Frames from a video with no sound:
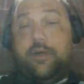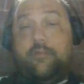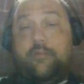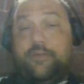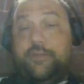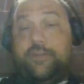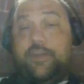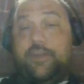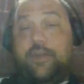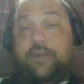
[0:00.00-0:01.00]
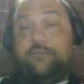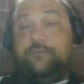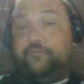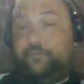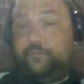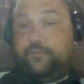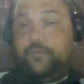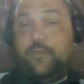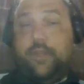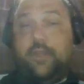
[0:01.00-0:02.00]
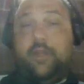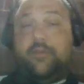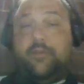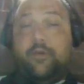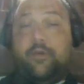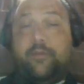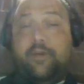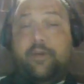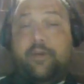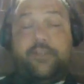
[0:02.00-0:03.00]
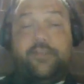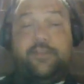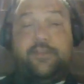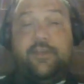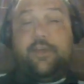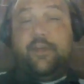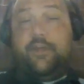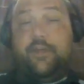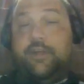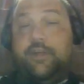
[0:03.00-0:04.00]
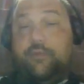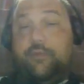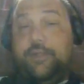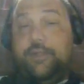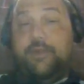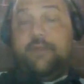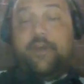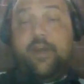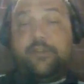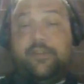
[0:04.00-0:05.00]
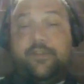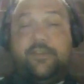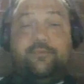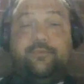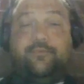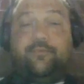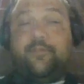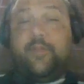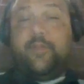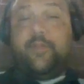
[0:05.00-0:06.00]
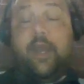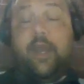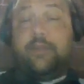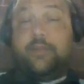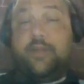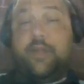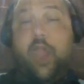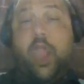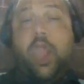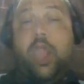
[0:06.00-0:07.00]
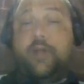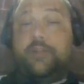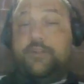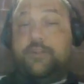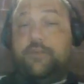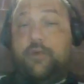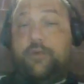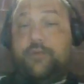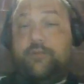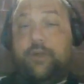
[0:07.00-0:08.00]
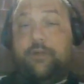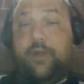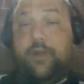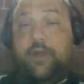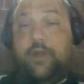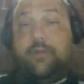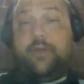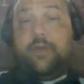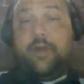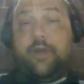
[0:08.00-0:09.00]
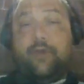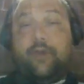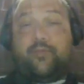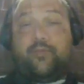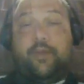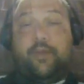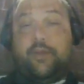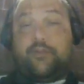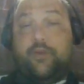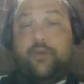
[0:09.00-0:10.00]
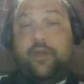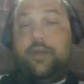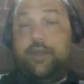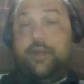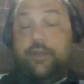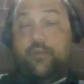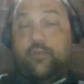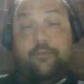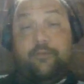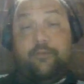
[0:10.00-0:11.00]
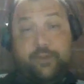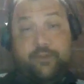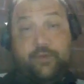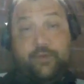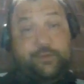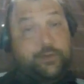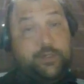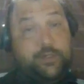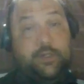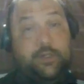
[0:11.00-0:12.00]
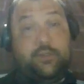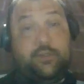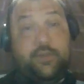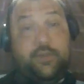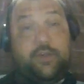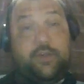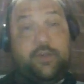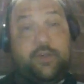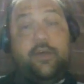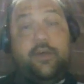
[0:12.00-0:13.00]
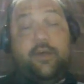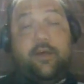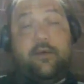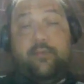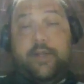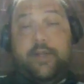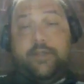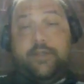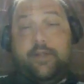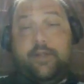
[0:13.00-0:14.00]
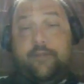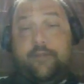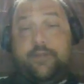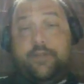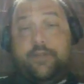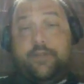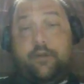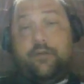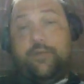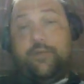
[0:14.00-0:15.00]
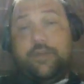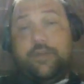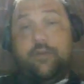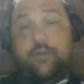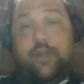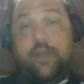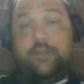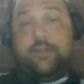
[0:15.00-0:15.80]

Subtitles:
first to say that he was murdered by fascists and replaced by fascists. And this is, of course, a recurring theme throughout 20th century and 21st century history to this day. But the difference here with Salvador Allende is